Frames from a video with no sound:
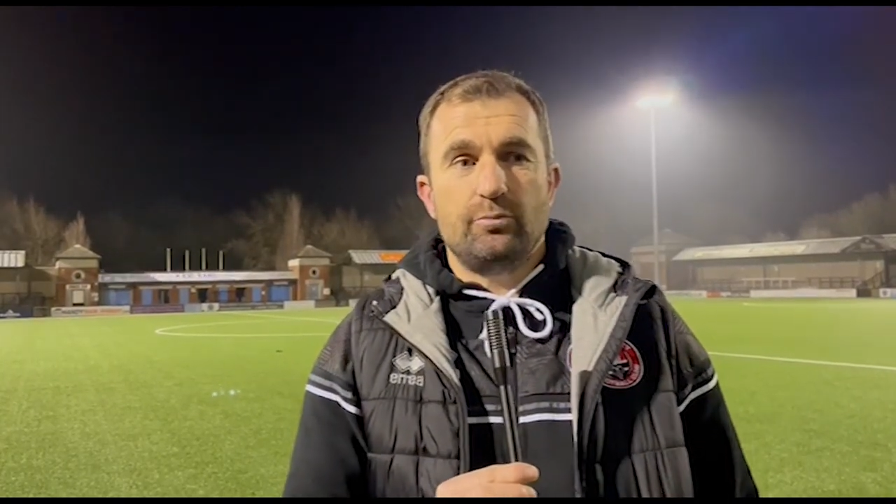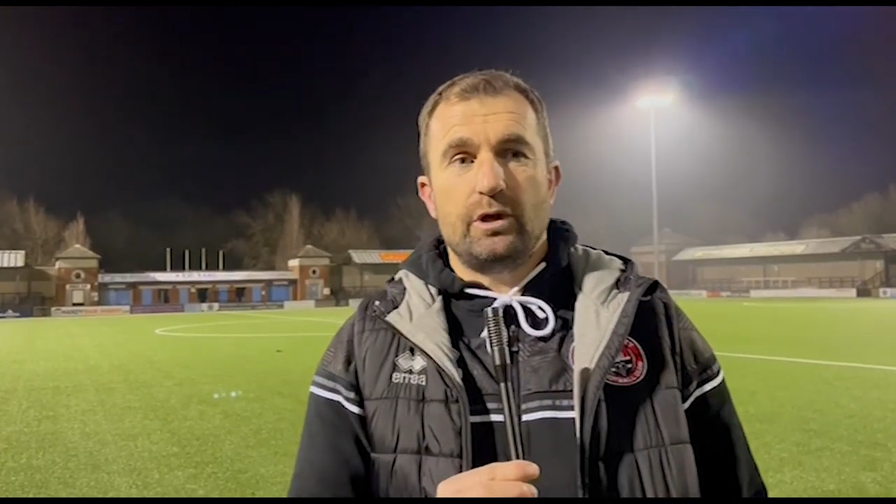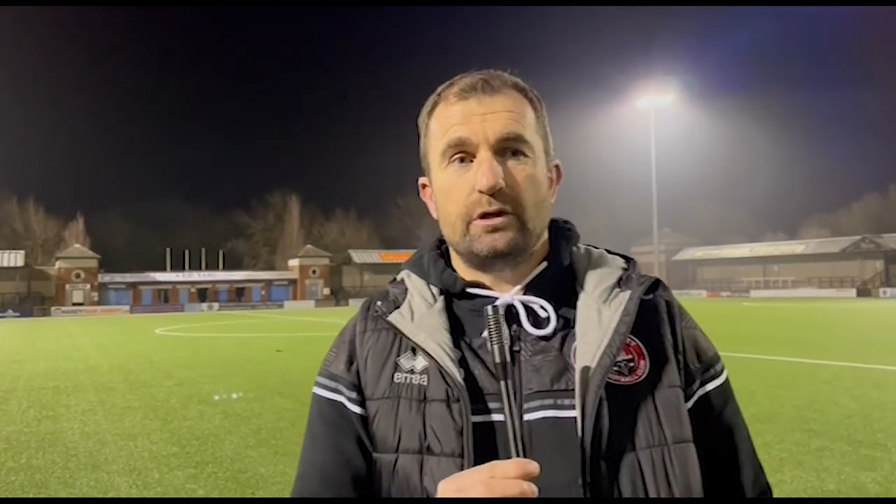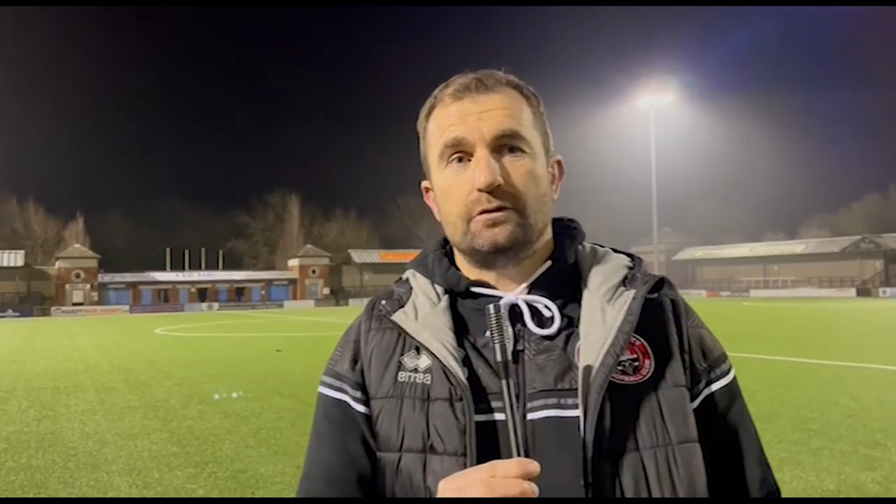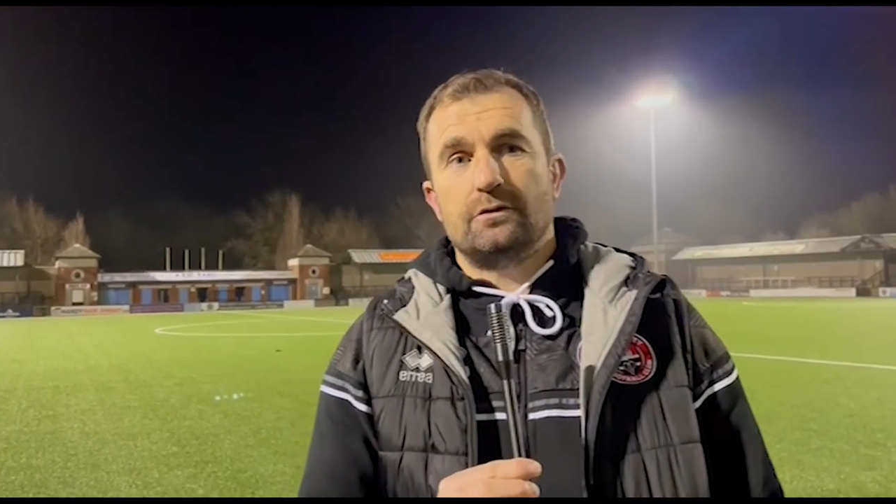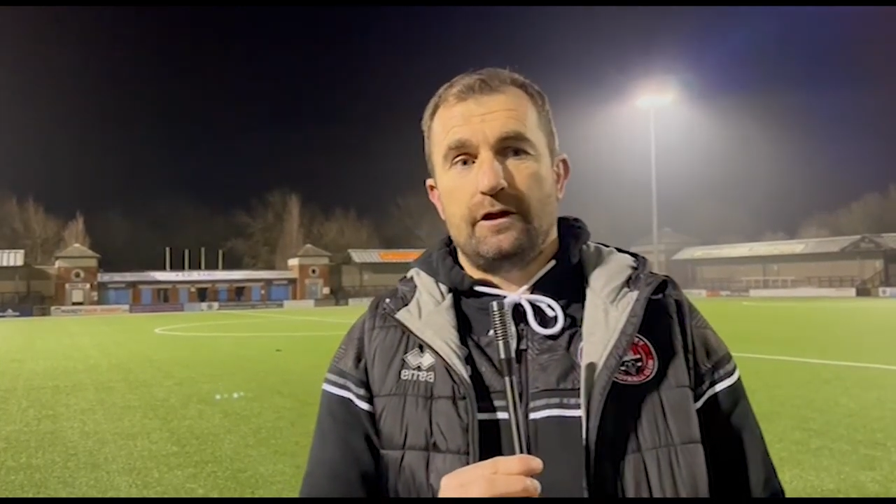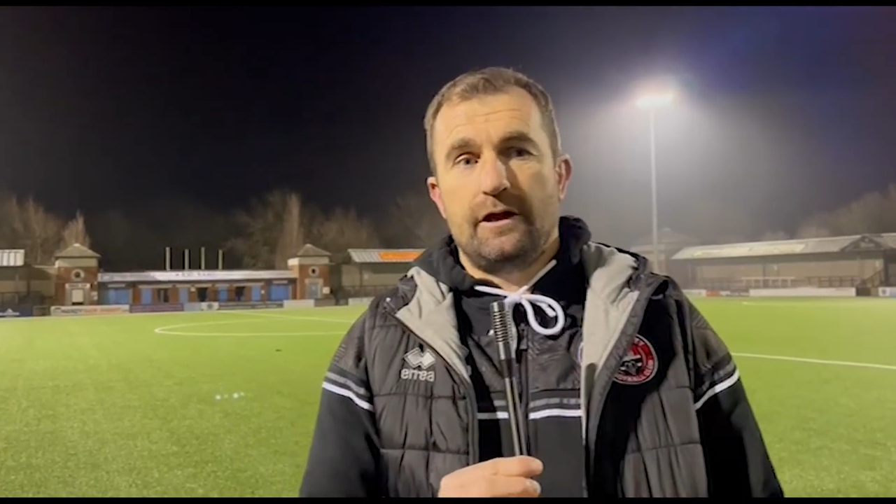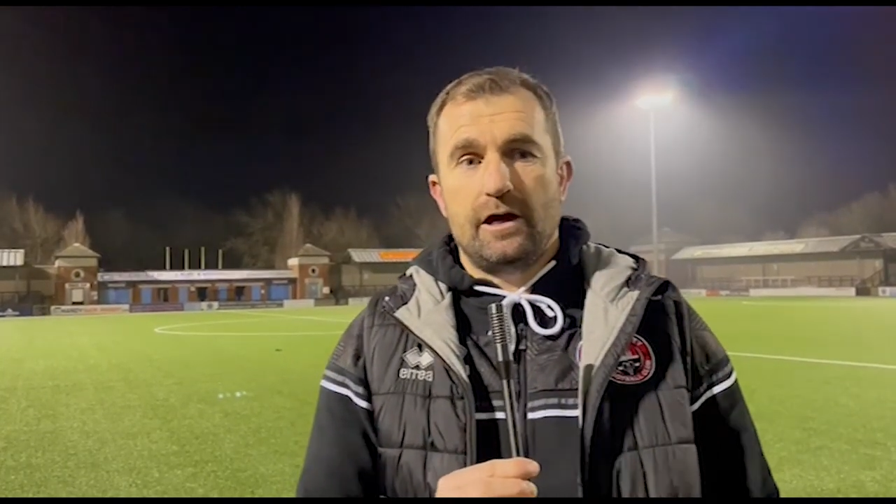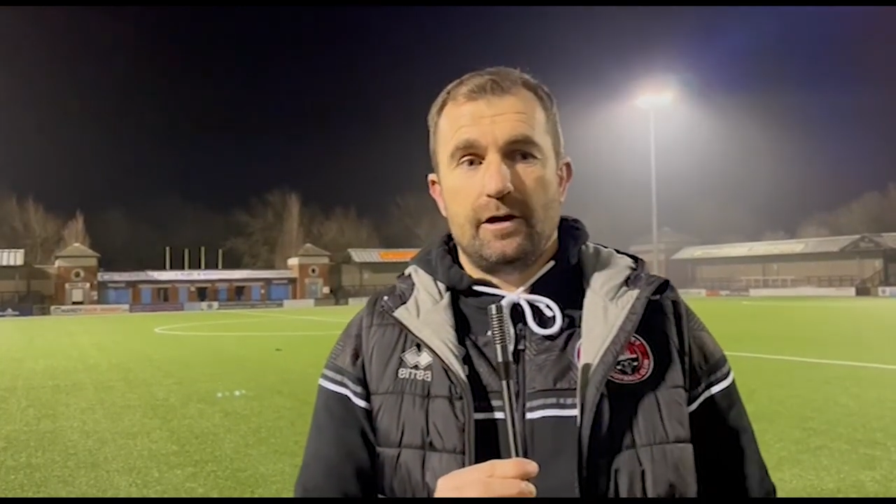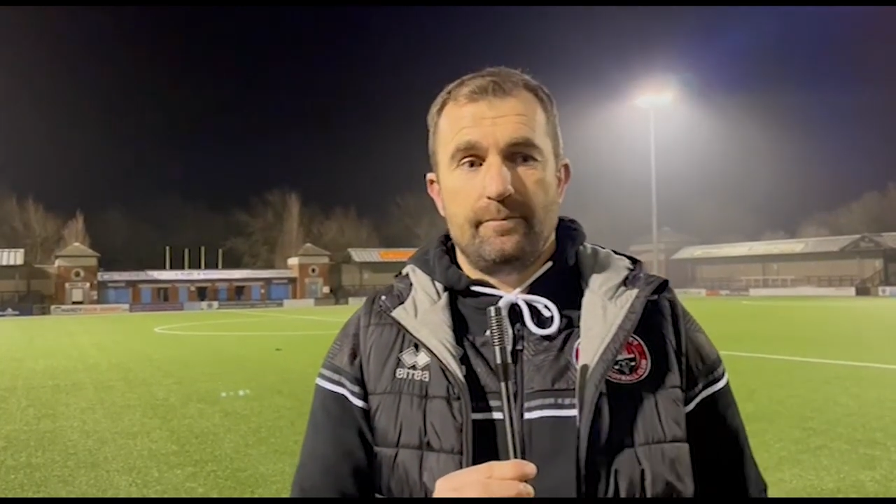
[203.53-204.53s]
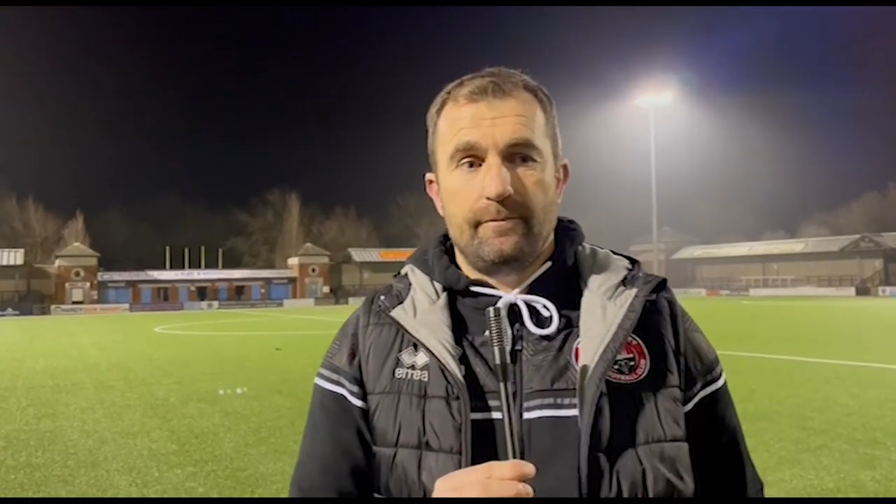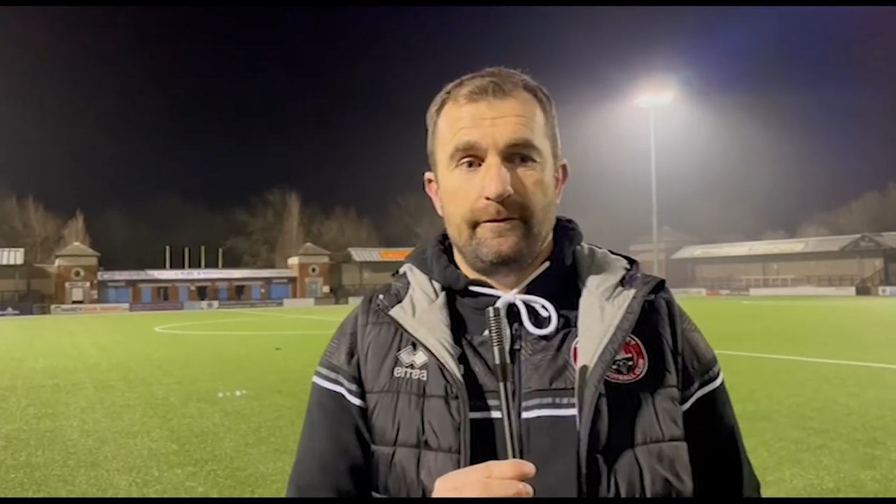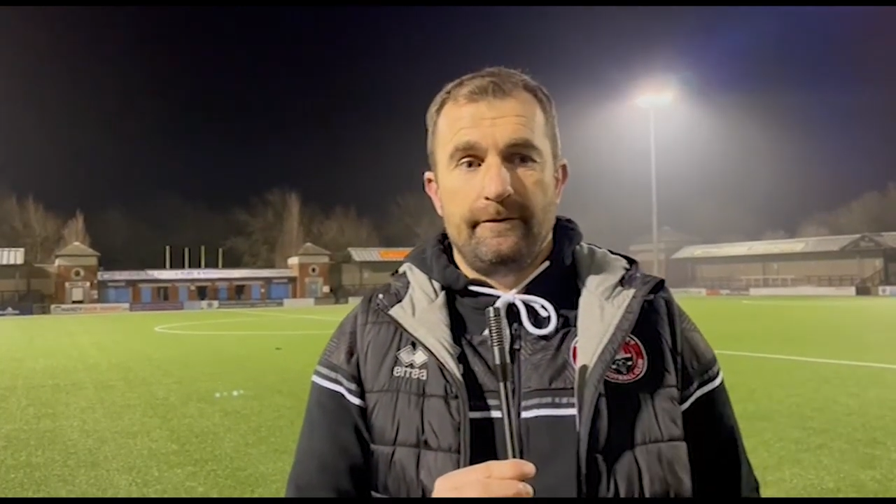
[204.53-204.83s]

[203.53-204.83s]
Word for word: but um,